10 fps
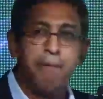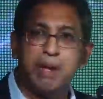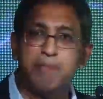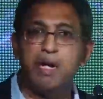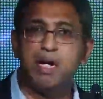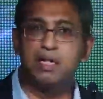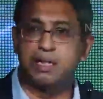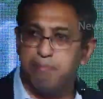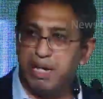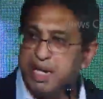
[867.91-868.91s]
people
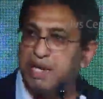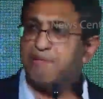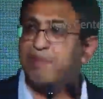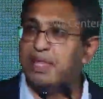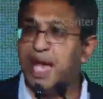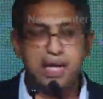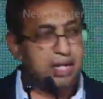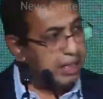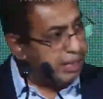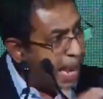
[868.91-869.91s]
believe
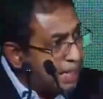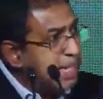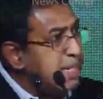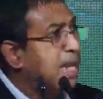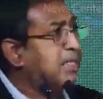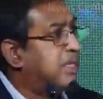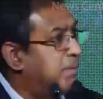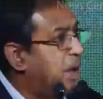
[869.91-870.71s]
that that industry,